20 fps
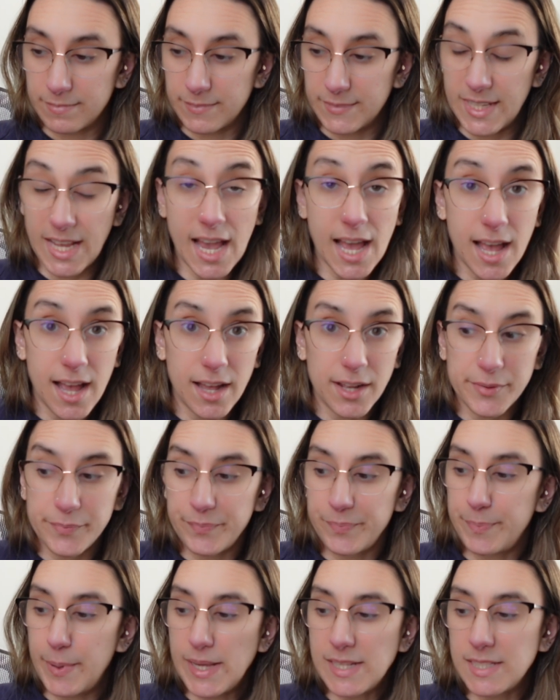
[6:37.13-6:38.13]
Yeah,
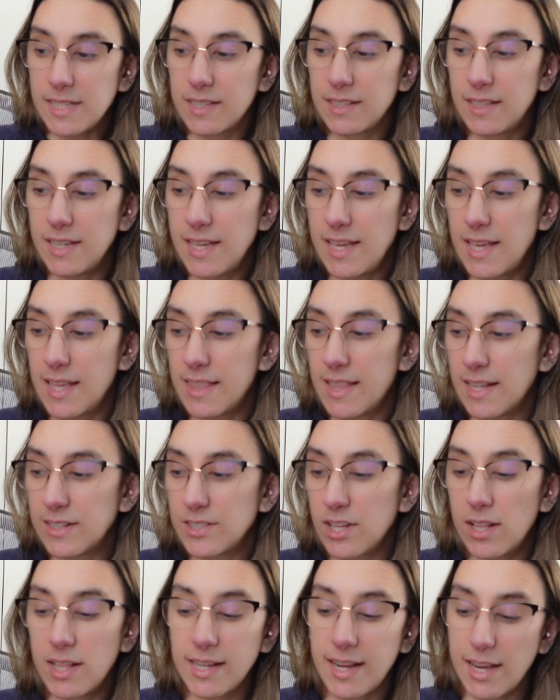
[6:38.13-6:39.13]
basically
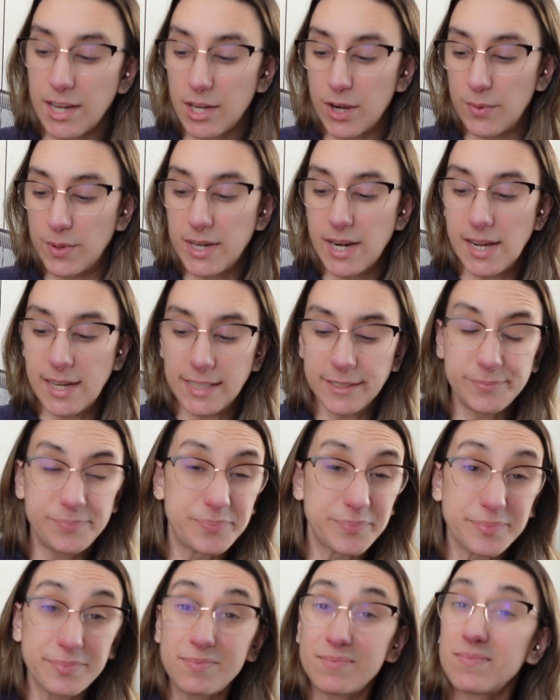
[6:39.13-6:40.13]
that's all I got going on.
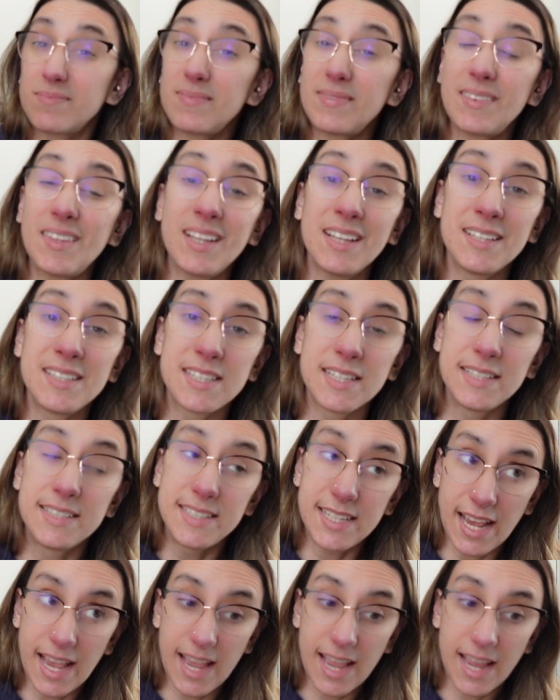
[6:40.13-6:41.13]

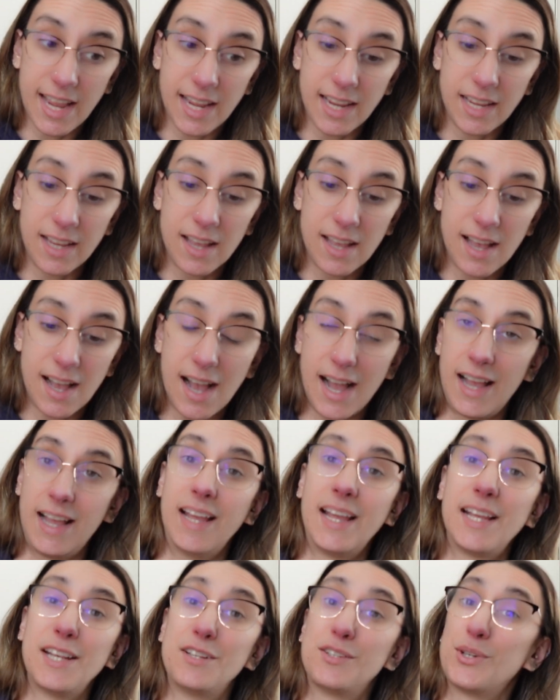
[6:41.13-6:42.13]
Today
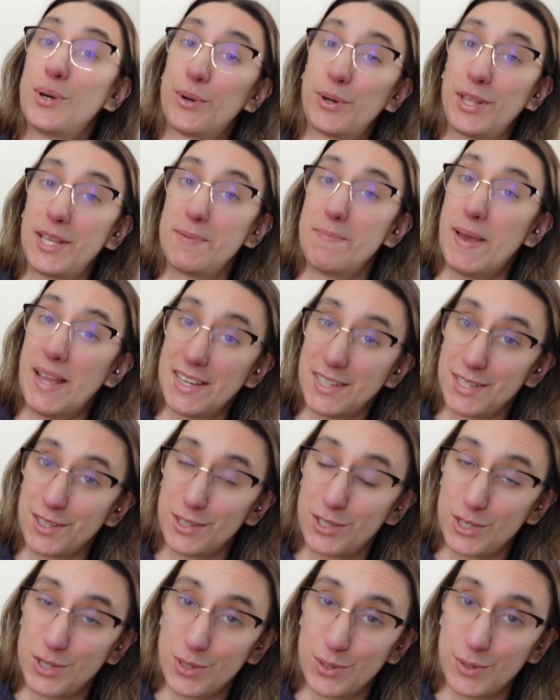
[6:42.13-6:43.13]
I totally meant
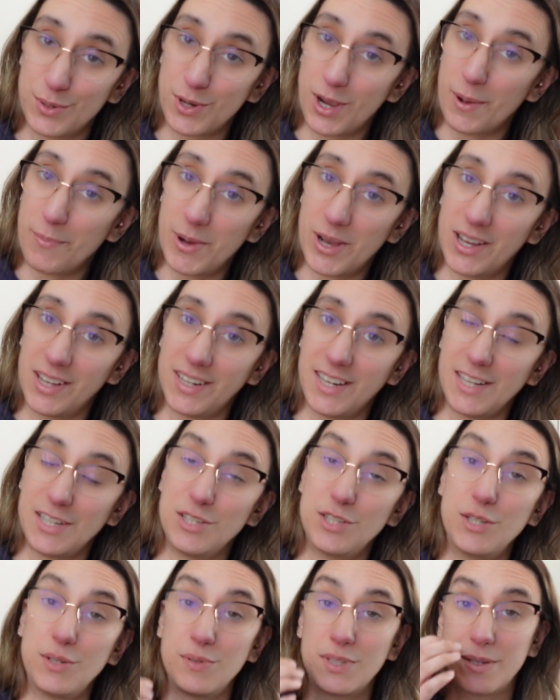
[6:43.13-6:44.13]
to come on
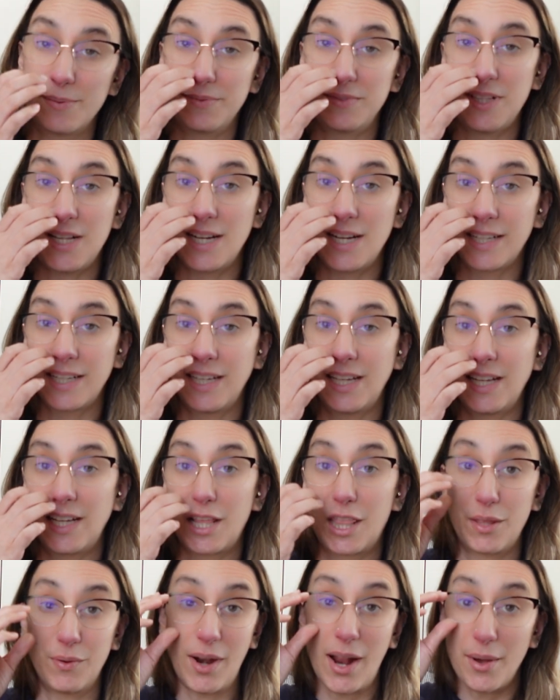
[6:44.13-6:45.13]
and do some vlogging
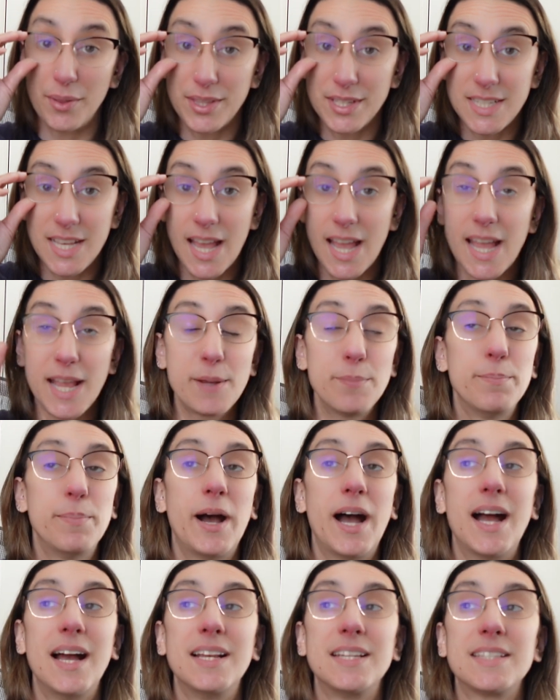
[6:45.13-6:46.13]
throughout the day,
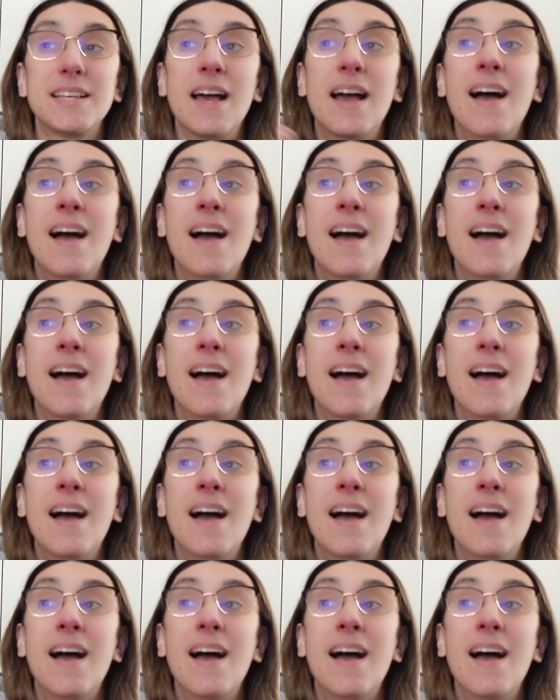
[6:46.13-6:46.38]
but